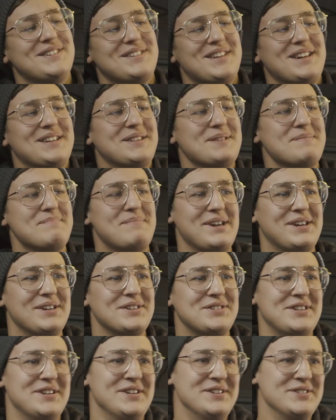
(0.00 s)
is like the
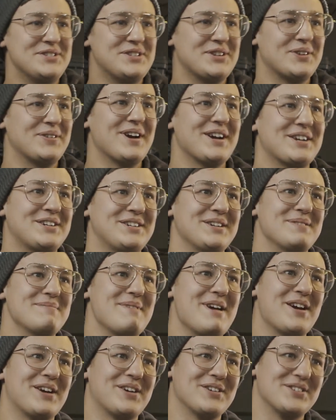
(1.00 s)
biggest insurrection
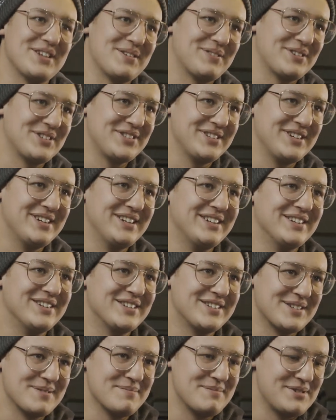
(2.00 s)
America's ever seen,
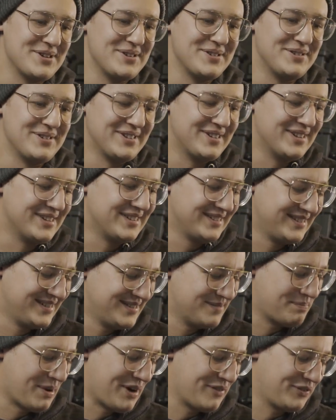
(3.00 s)
is some dude in a
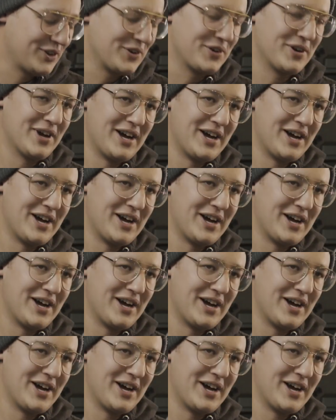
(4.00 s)
buffalo